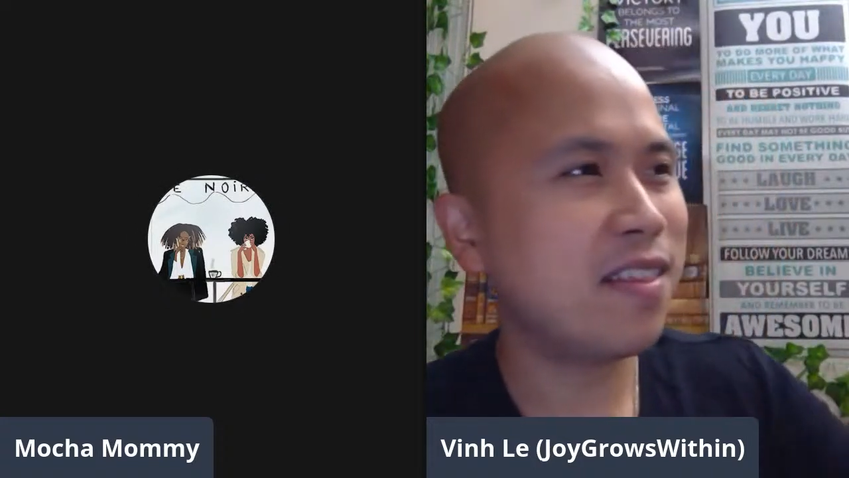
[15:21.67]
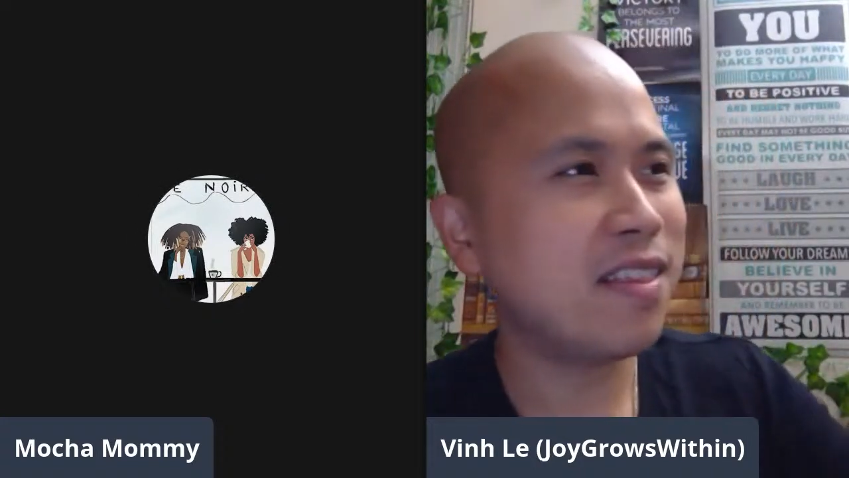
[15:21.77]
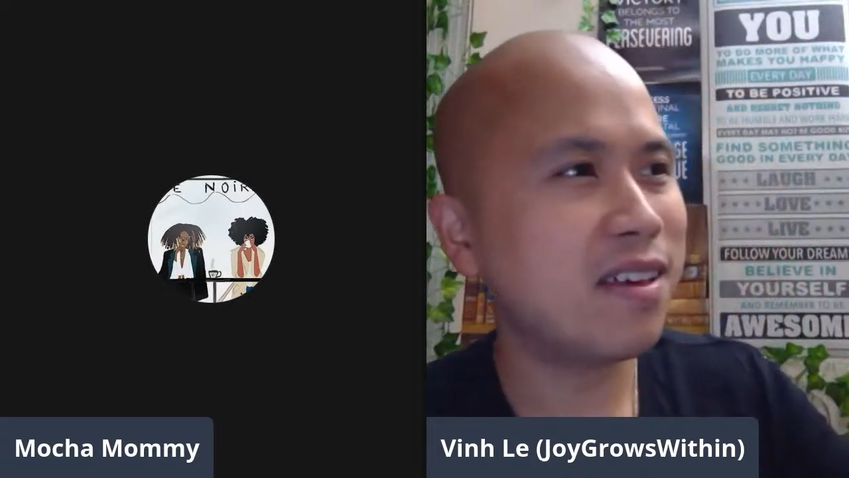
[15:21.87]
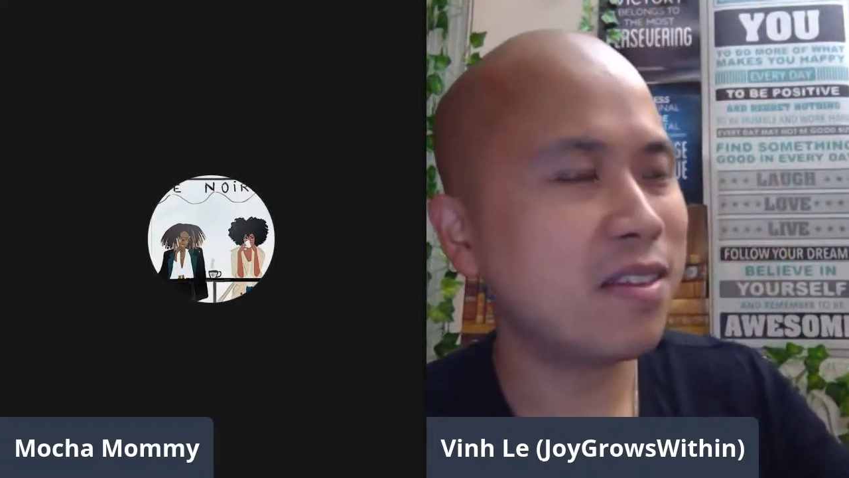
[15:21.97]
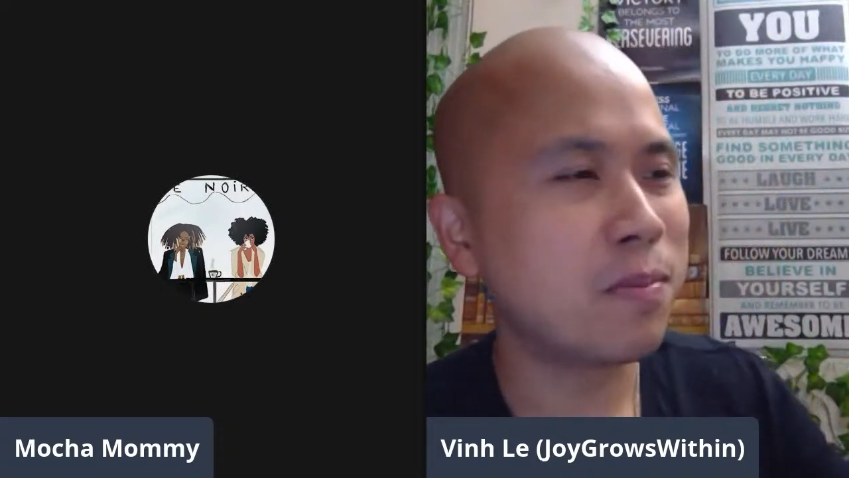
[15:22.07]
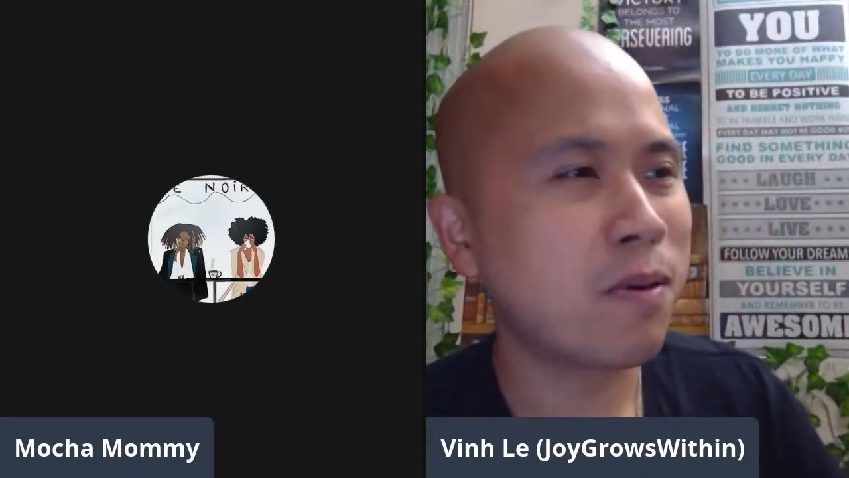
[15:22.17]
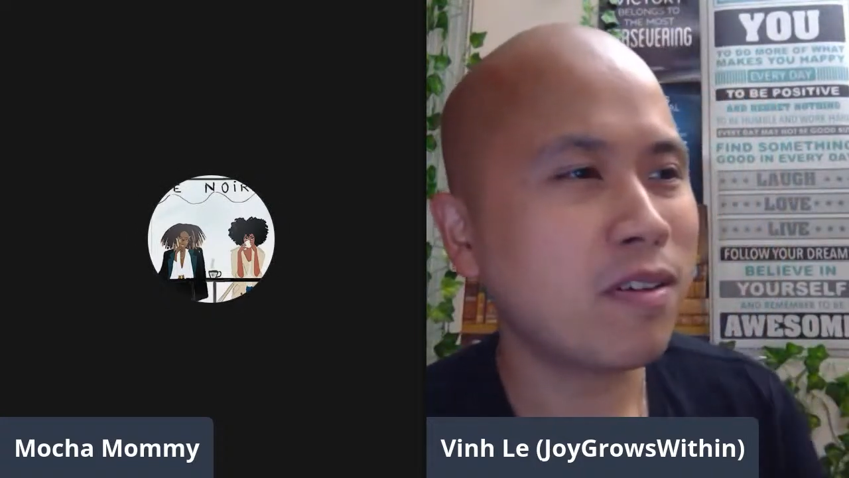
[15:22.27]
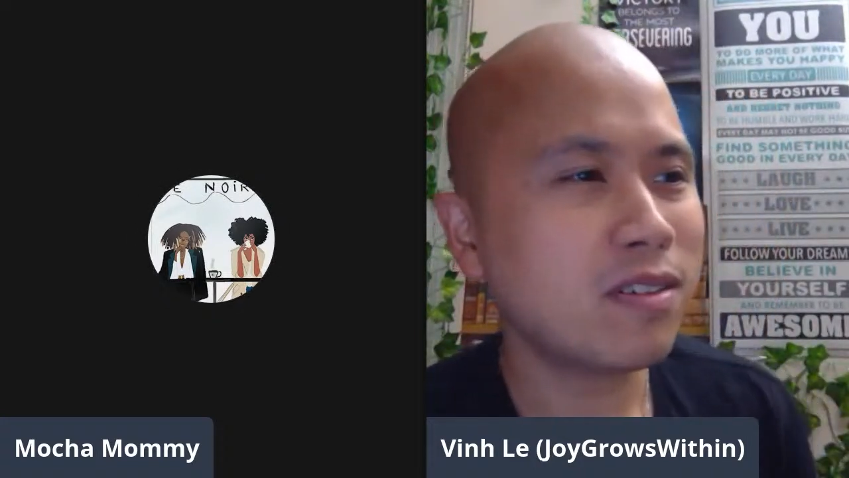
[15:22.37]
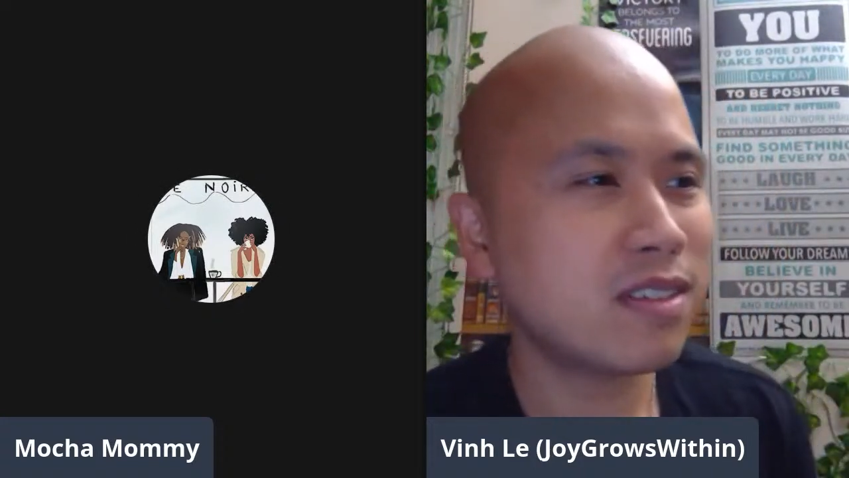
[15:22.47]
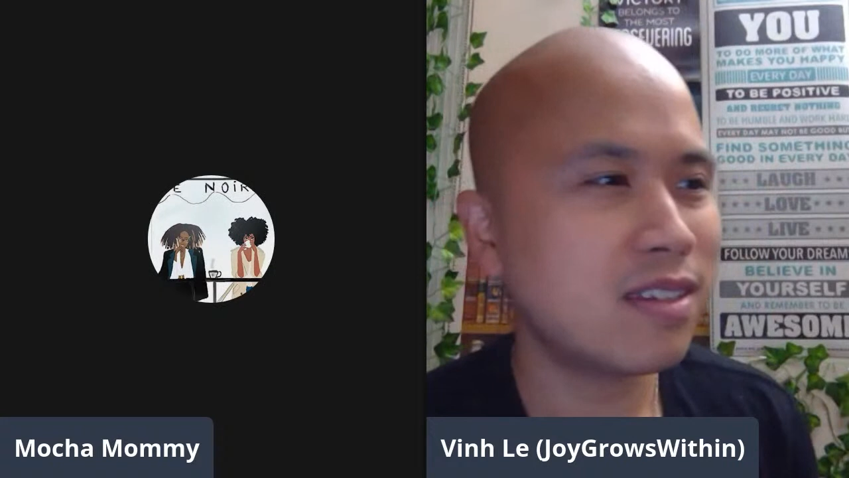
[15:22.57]
the
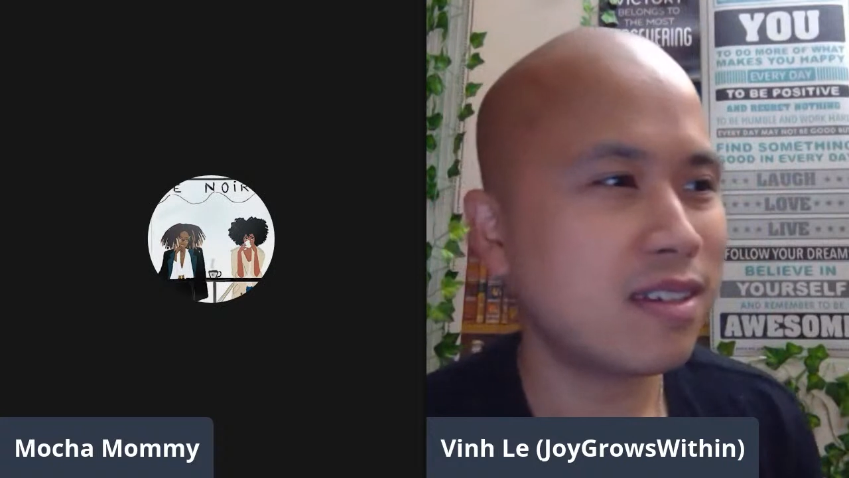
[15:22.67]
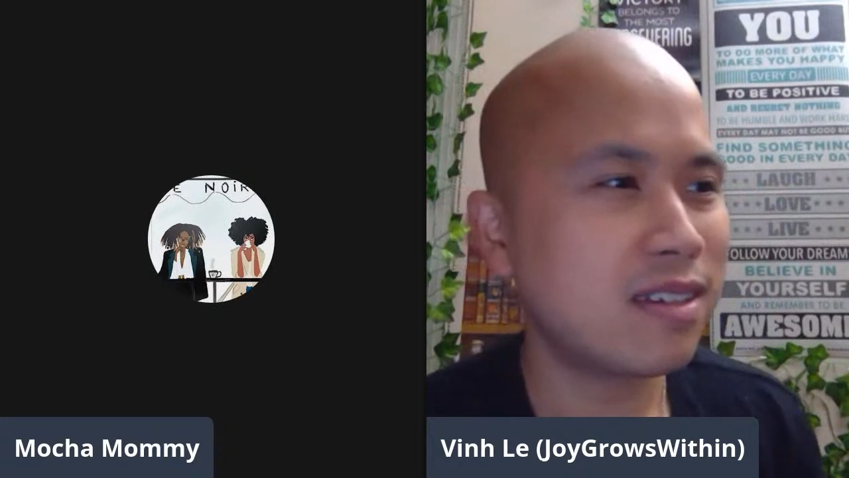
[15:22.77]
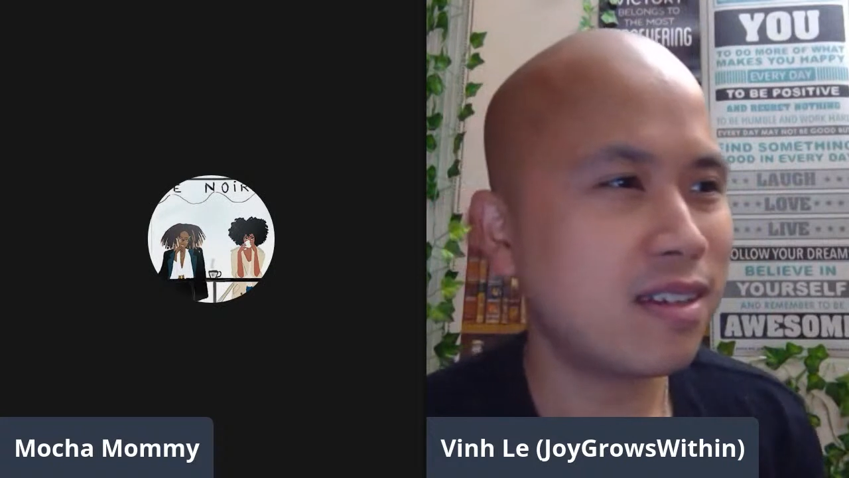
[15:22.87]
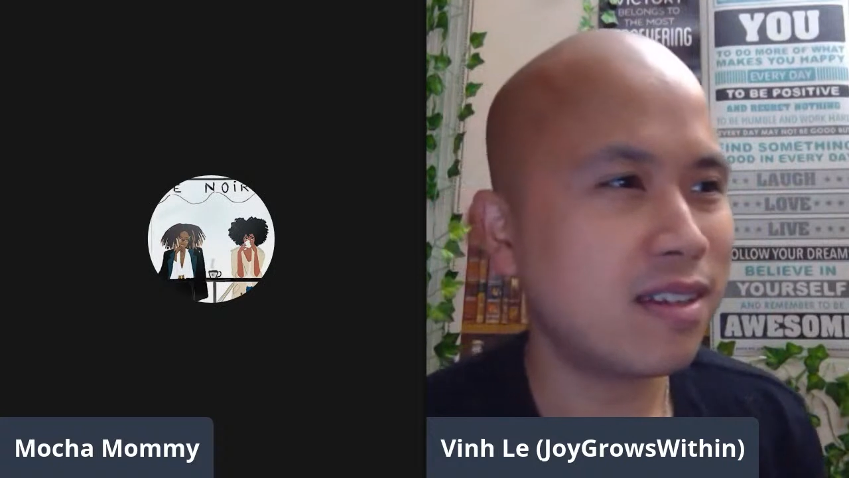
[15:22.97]
person